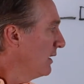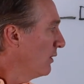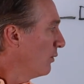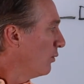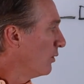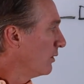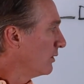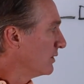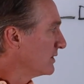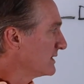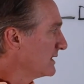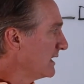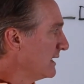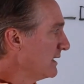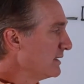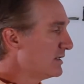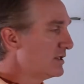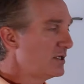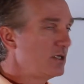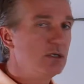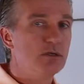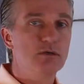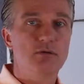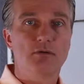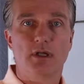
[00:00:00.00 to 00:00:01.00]
We'll send it
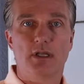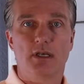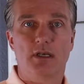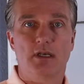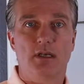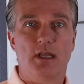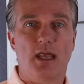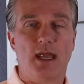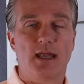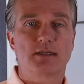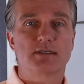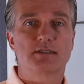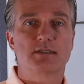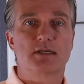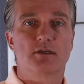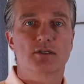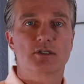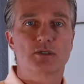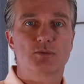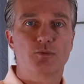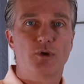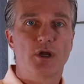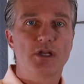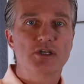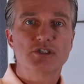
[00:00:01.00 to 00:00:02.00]
to you in an Excel
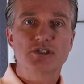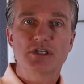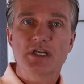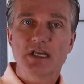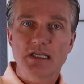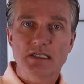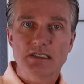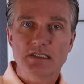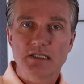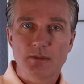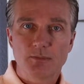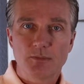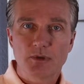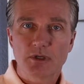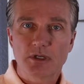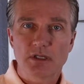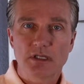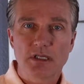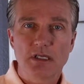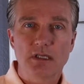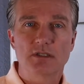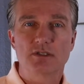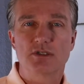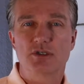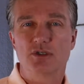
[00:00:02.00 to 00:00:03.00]
spreadsheet.
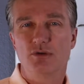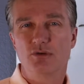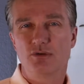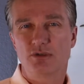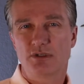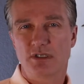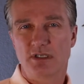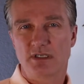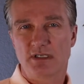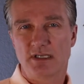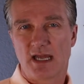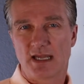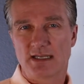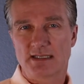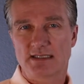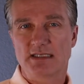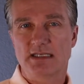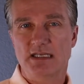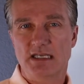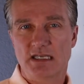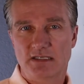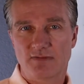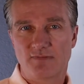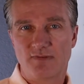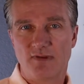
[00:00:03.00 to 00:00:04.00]
Typically, it's usually a
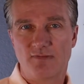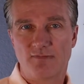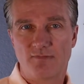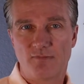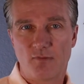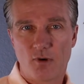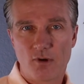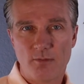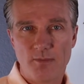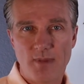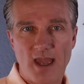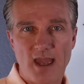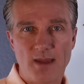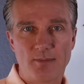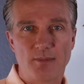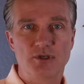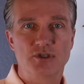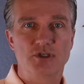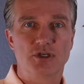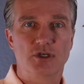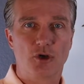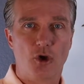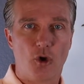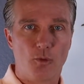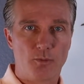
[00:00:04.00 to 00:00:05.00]
.csv format, but
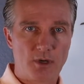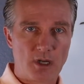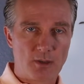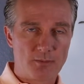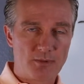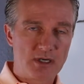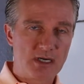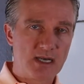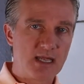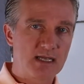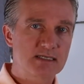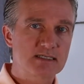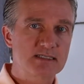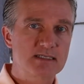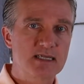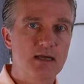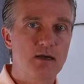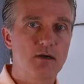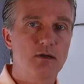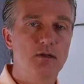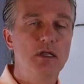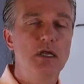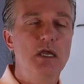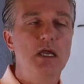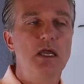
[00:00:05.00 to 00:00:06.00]
you can open up in an
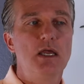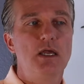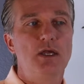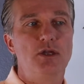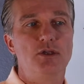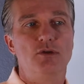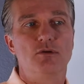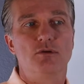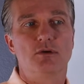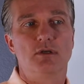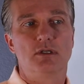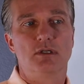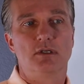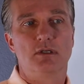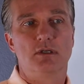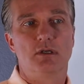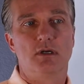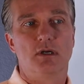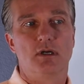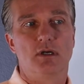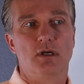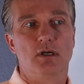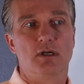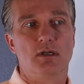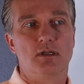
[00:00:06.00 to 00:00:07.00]
Excel. You can
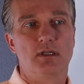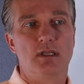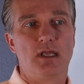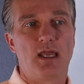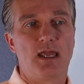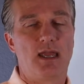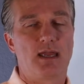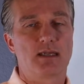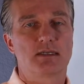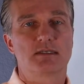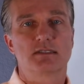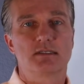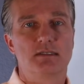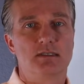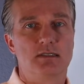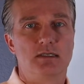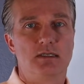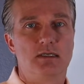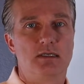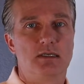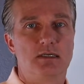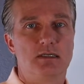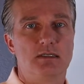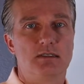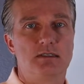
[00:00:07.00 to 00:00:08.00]
the
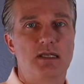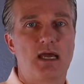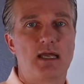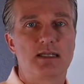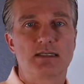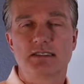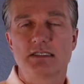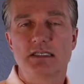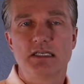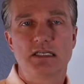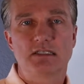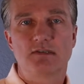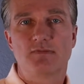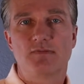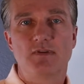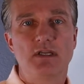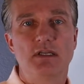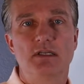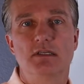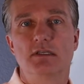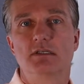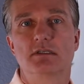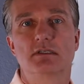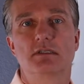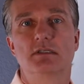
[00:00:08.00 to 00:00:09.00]
.csv
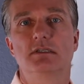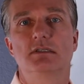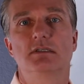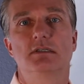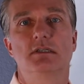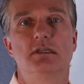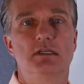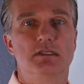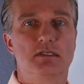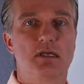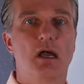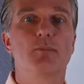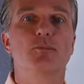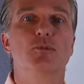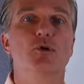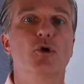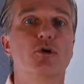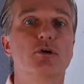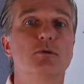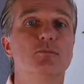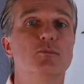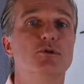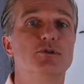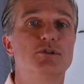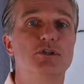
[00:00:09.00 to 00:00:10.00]
is
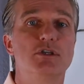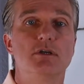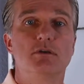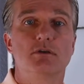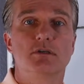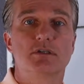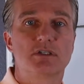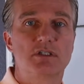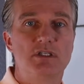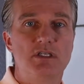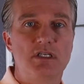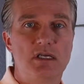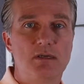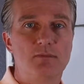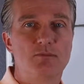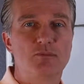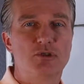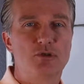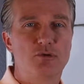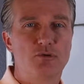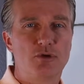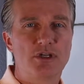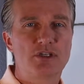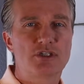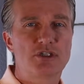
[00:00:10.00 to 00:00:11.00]
uploadable to your CM
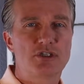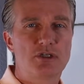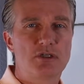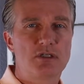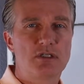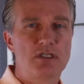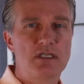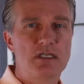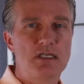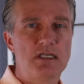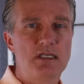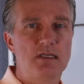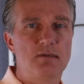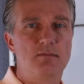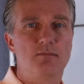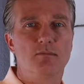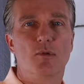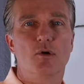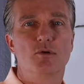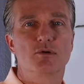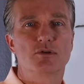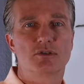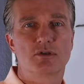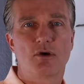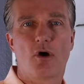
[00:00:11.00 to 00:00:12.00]
traditionally, and
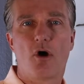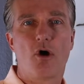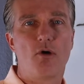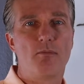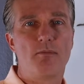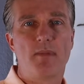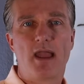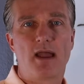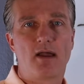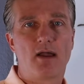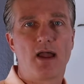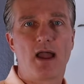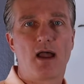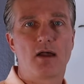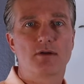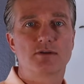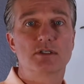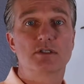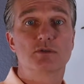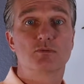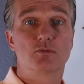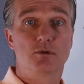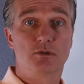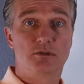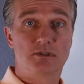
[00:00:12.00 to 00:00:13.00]
most all mail
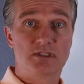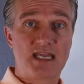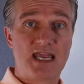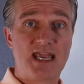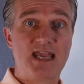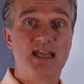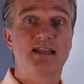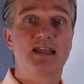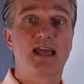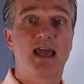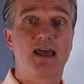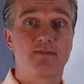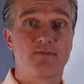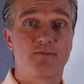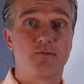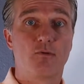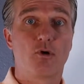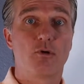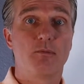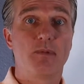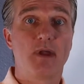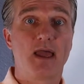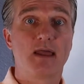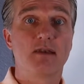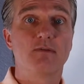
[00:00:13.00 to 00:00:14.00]
houses will take that
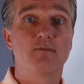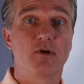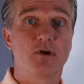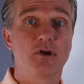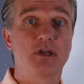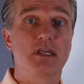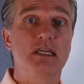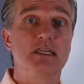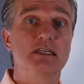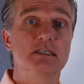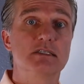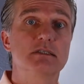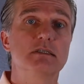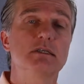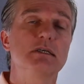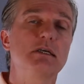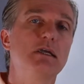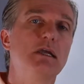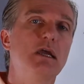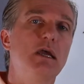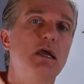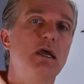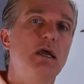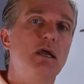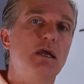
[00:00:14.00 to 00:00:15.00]
format very easily
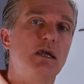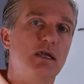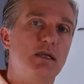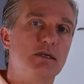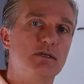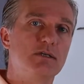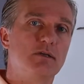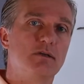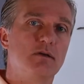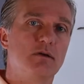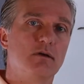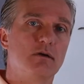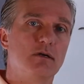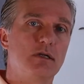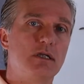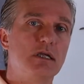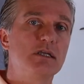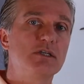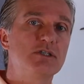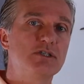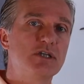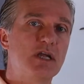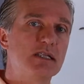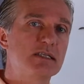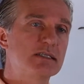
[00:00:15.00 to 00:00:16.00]
into their
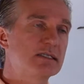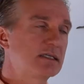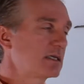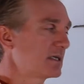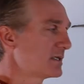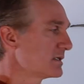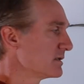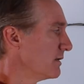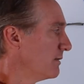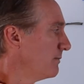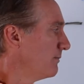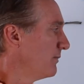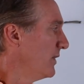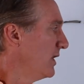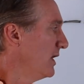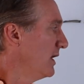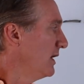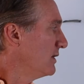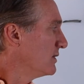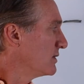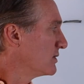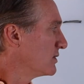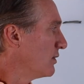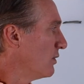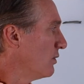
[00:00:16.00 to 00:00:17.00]
inkjet system.
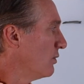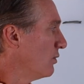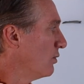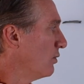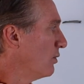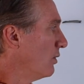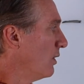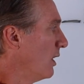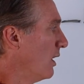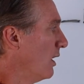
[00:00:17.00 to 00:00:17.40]
So